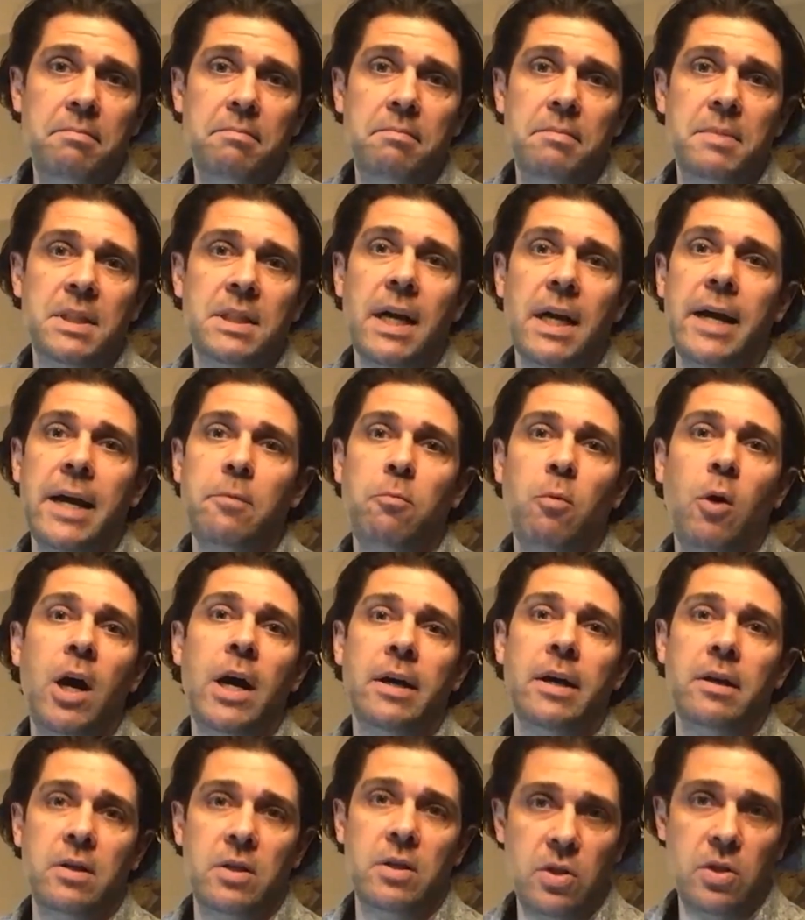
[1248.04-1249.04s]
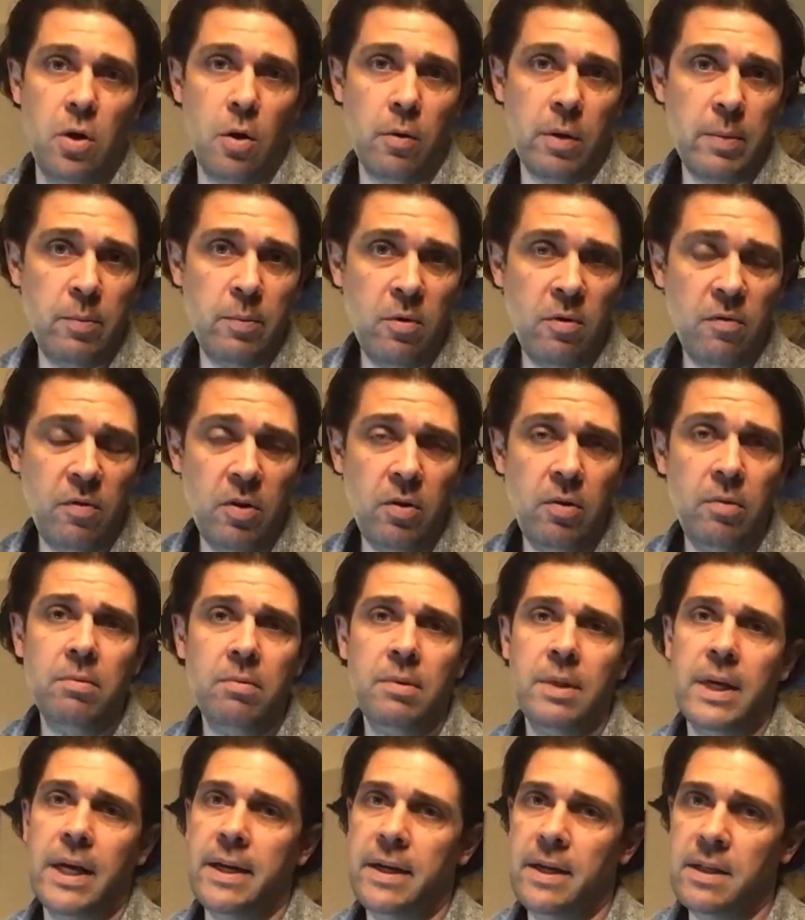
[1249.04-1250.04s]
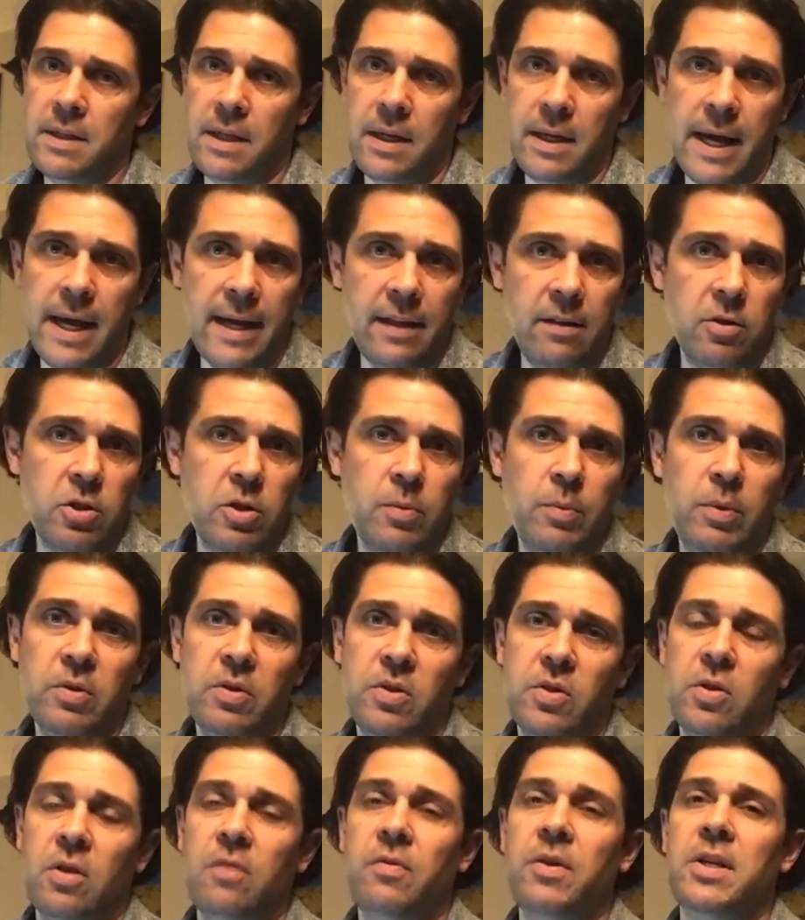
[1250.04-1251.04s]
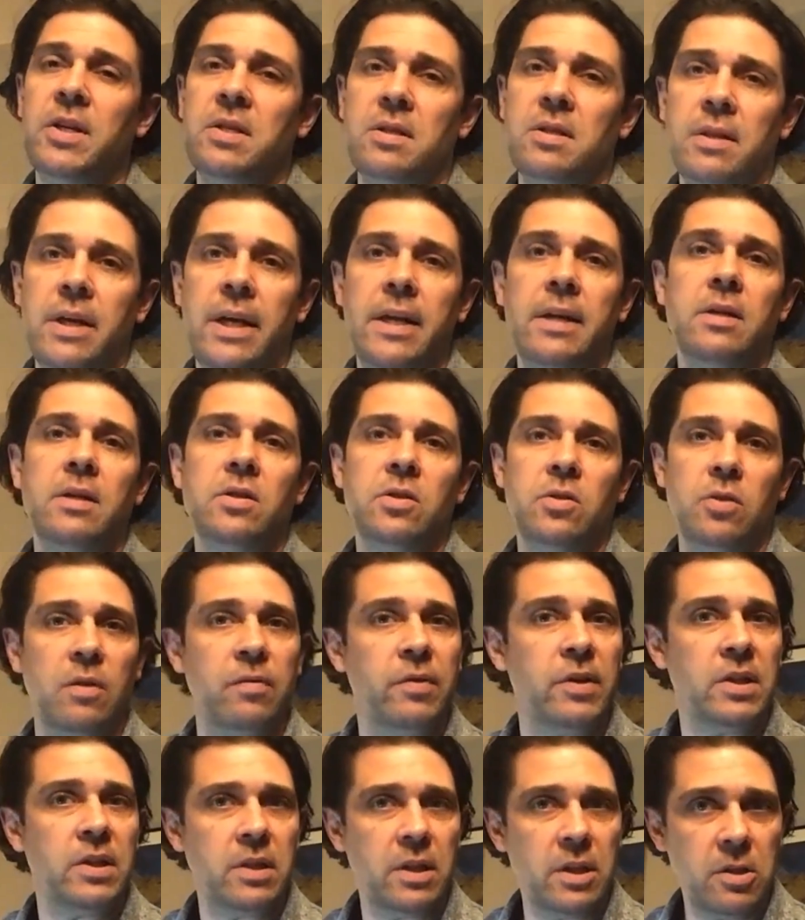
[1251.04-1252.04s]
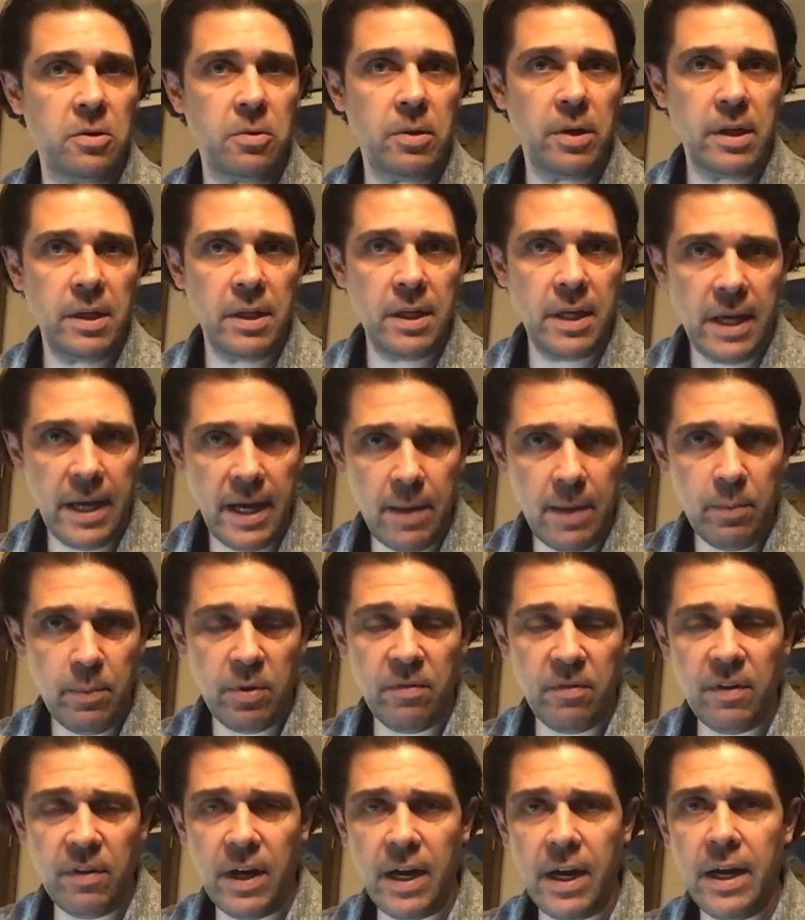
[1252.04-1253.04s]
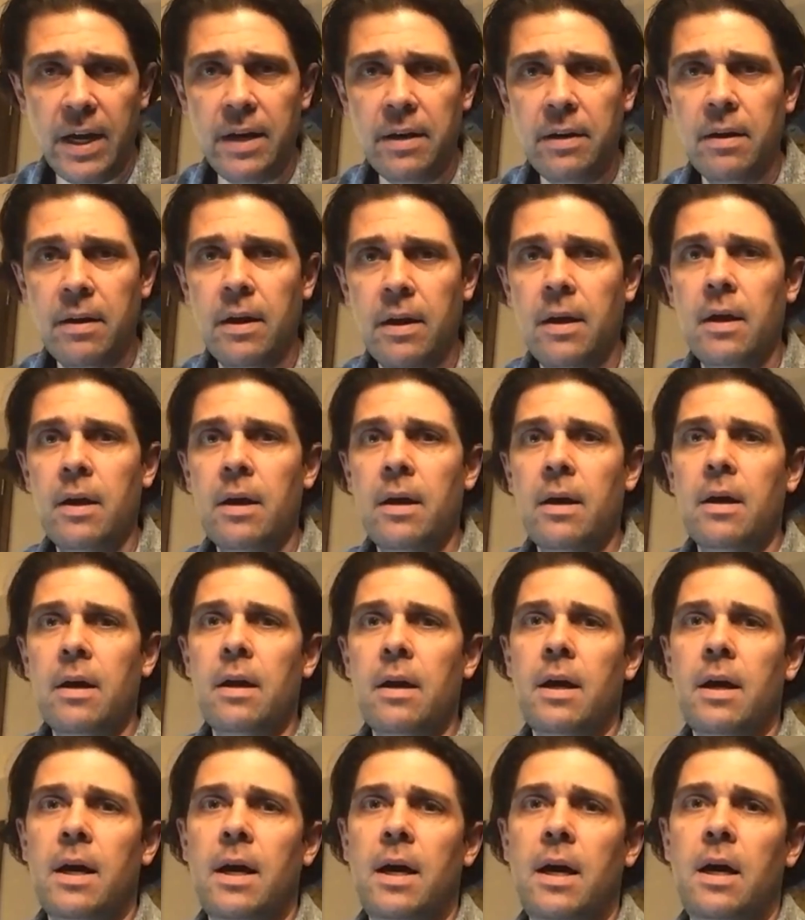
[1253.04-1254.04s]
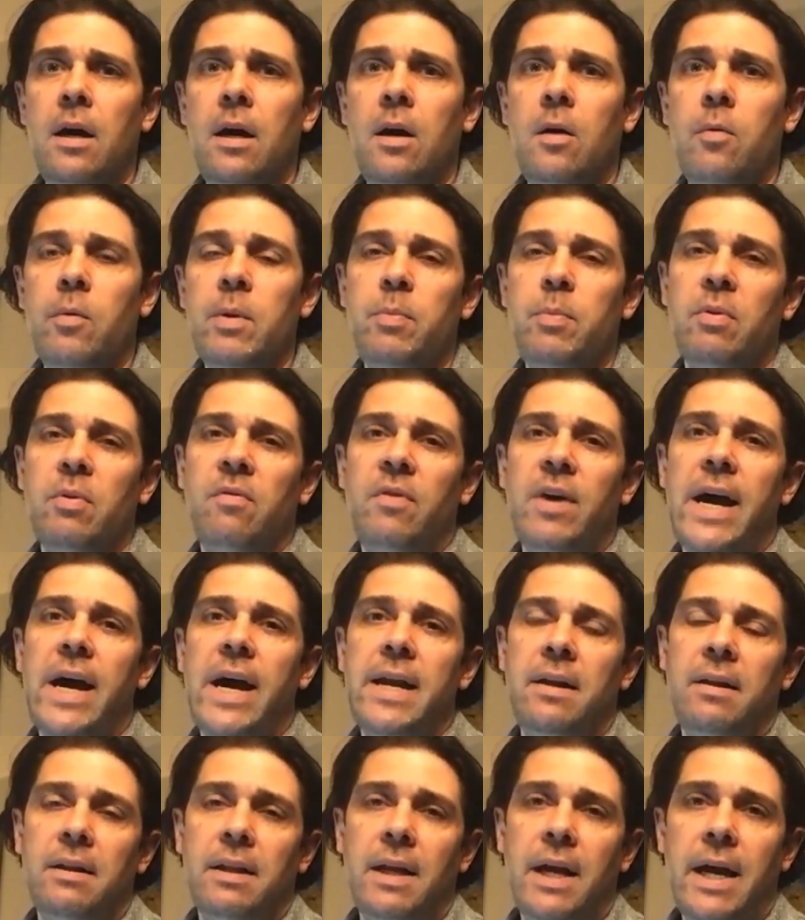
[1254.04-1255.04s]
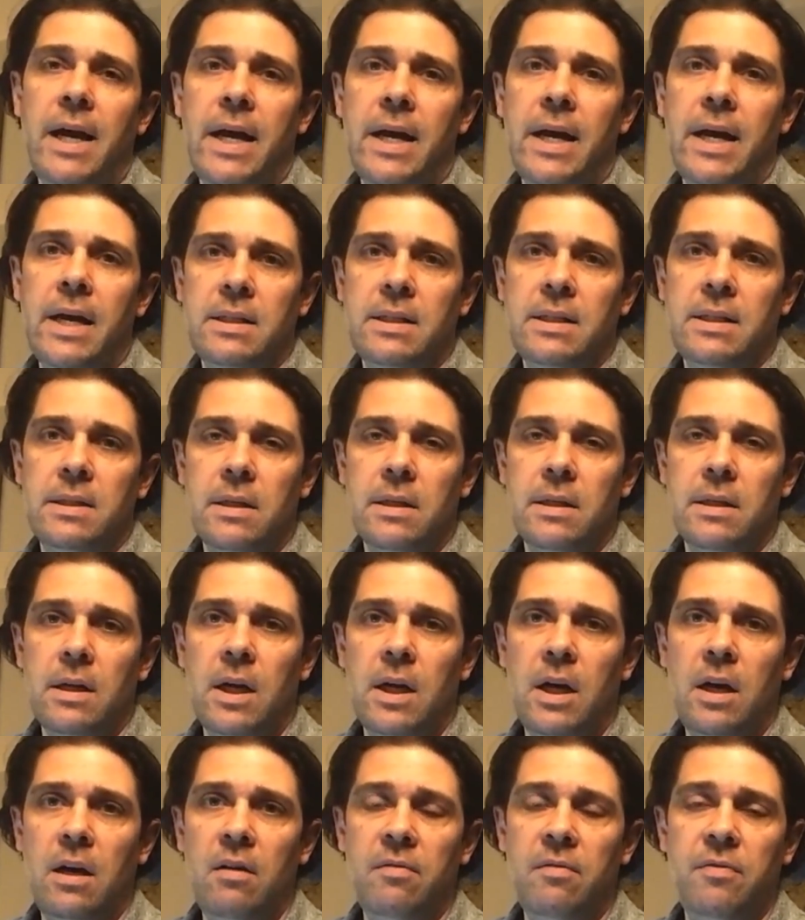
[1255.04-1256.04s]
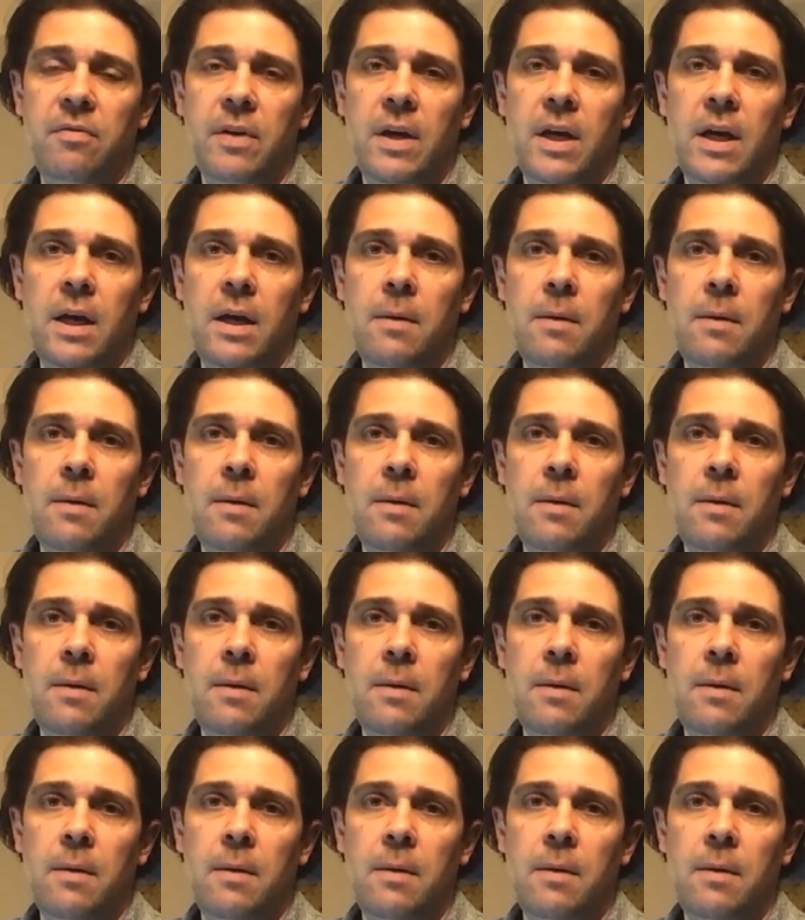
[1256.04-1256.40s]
sidewalk snow removal. That is an eligible service that a service district can provide. We provide a lot of